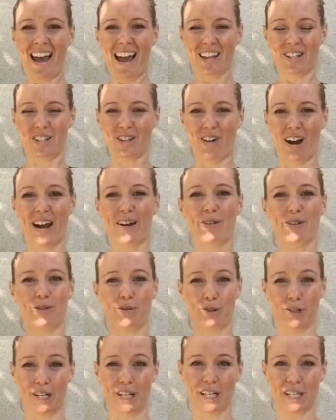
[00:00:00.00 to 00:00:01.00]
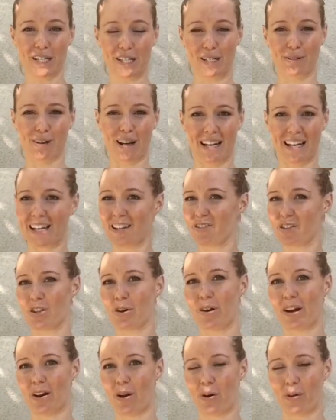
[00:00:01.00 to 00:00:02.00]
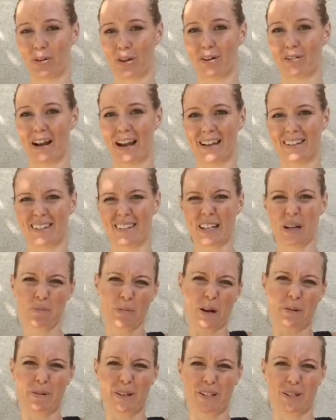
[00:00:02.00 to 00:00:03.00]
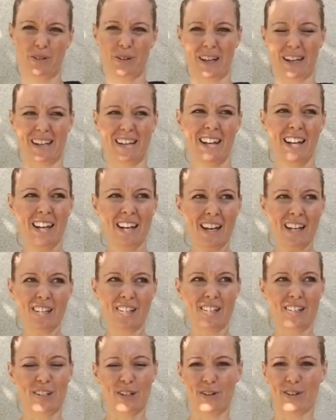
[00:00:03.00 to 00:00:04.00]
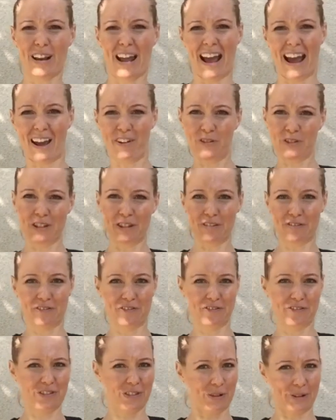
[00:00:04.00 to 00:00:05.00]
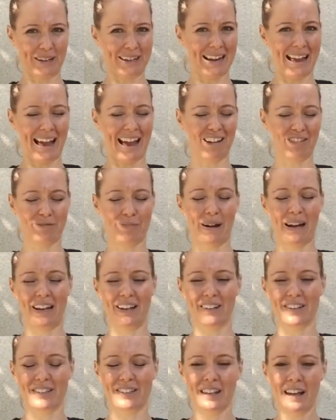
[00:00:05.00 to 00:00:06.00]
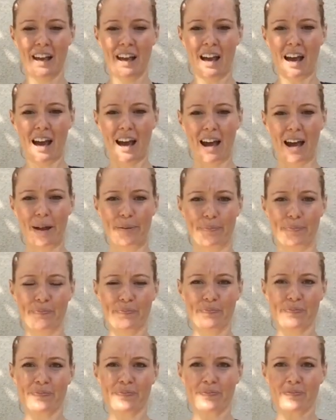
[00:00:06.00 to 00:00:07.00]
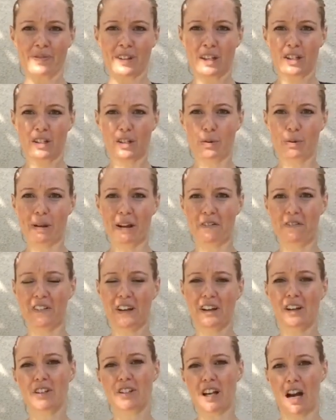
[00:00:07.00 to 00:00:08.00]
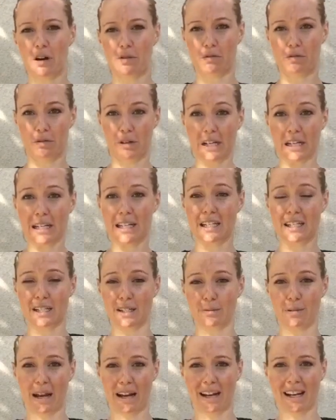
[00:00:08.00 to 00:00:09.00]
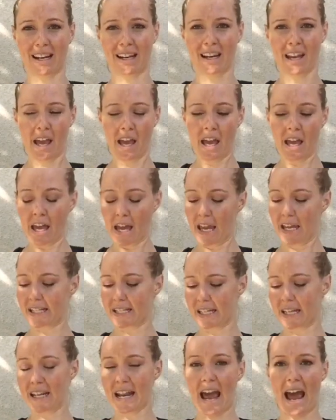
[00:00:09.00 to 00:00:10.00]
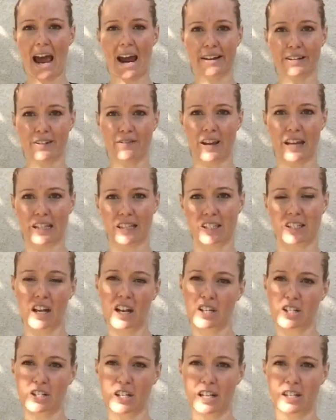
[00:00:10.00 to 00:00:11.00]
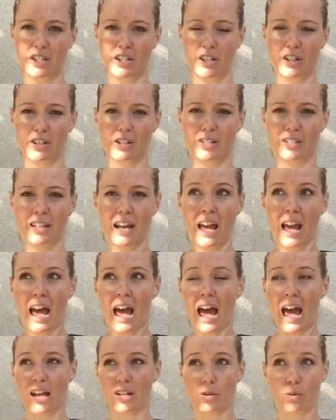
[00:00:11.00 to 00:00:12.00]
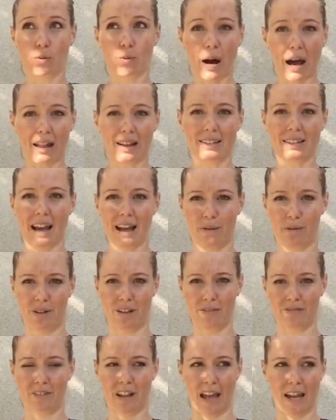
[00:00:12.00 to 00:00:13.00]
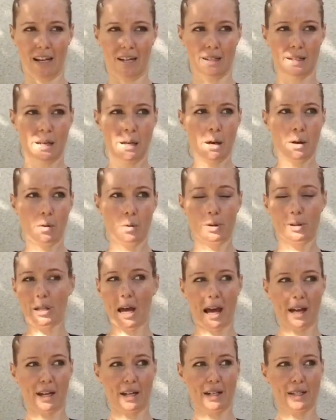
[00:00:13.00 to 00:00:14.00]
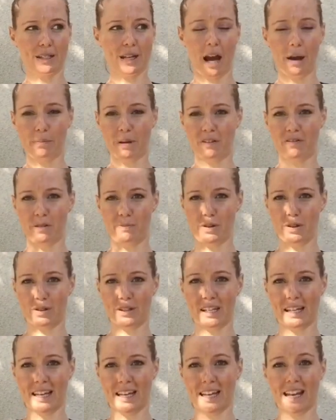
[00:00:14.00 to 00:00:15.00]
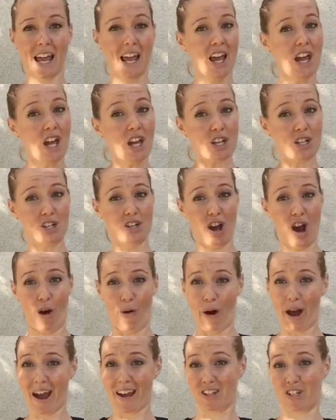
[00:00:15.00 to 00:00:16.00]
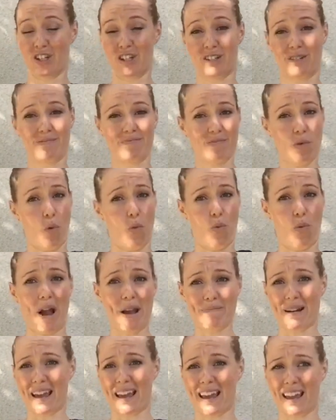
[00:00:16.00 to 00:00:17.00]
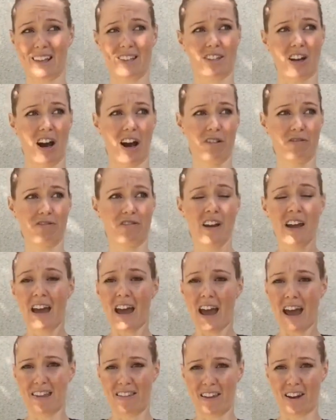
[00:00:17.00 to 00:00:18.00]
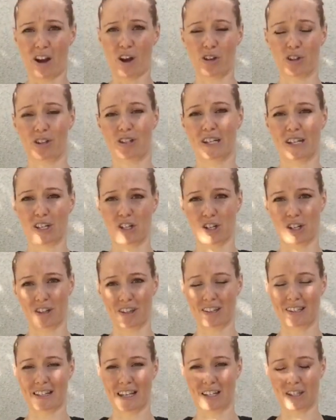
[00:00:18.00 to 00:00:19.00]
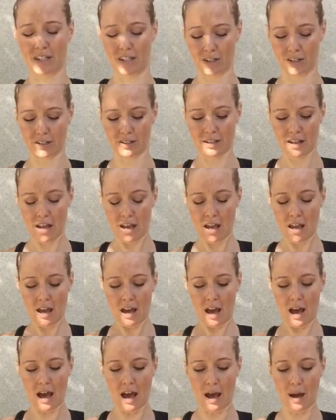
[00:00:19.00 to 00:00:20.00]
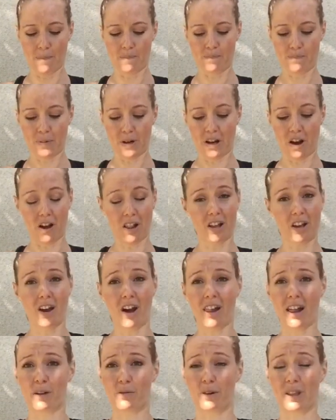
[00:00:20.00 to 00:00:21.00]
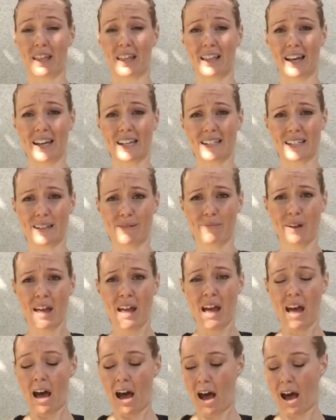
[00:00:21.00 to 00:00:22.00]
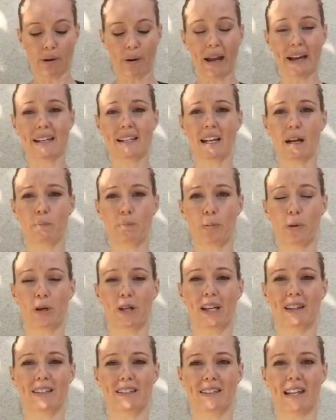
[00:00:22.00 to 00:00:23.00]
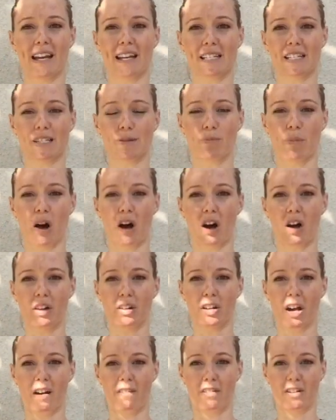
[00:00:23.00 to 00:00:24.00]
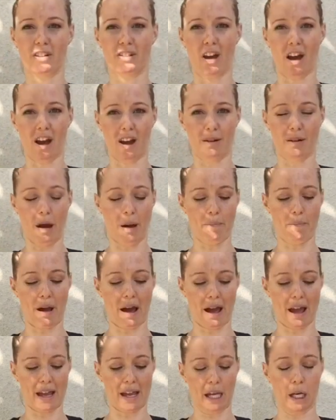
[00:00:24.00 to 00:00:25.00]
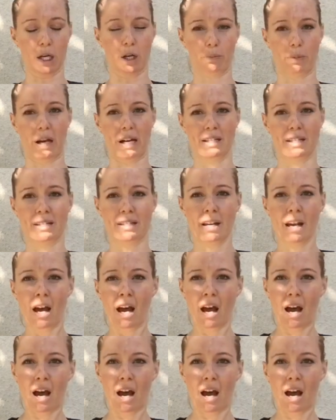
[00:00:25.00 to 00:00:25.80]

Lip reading: So I was really sweating, even though I only ran somewhere between 2.5 to 3.5 miles. So when my fingers got really sweaty, it didn't activate the touch sensors as well as I would have liked. Was not going to stop me from using it. No, I just wipe my hands off and then I'll touch the sensors. But all in all, I really liked them. So I ended up putting the size small covers on my earbuds.